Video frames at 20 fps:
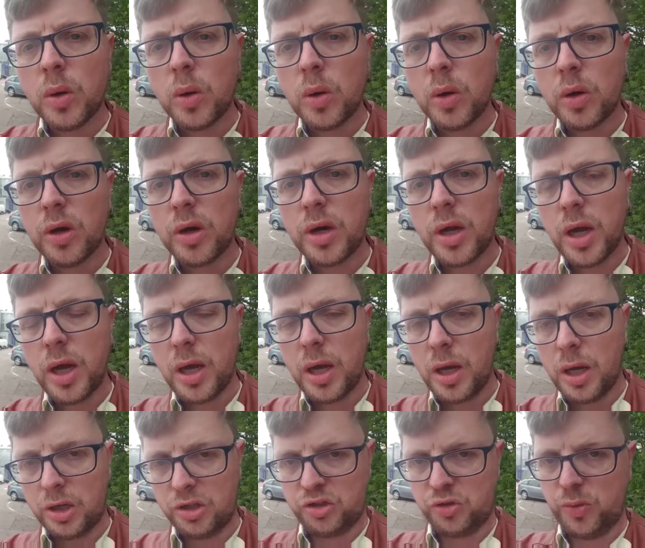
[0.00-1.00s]
or
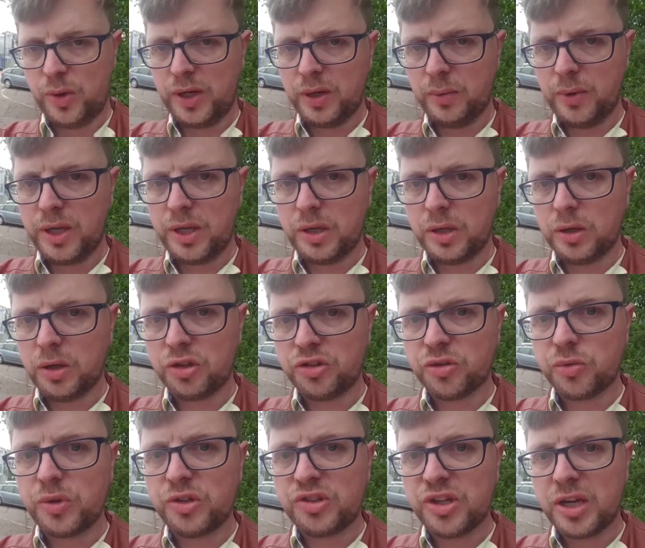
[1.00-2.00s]
on Twitter, where you can
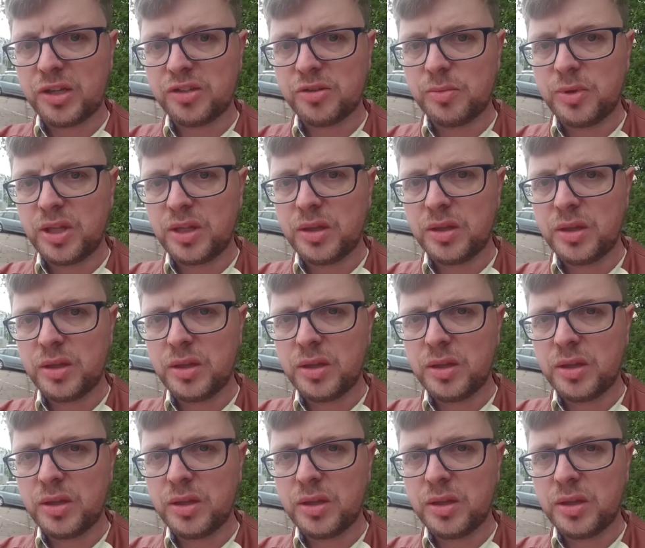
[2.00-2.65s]
also reach out to me.